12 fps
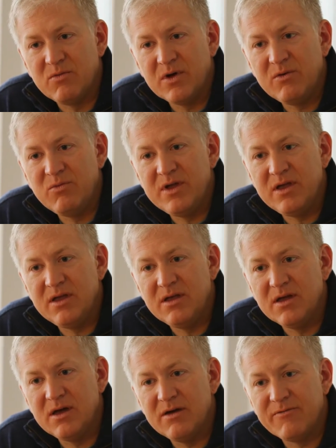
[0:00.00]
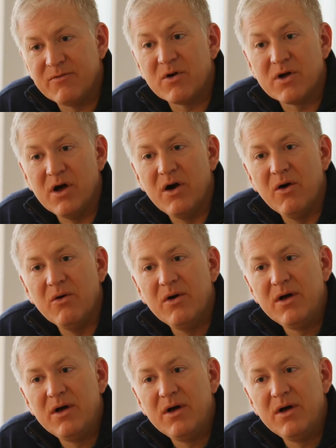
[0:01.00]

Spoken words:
What did we forego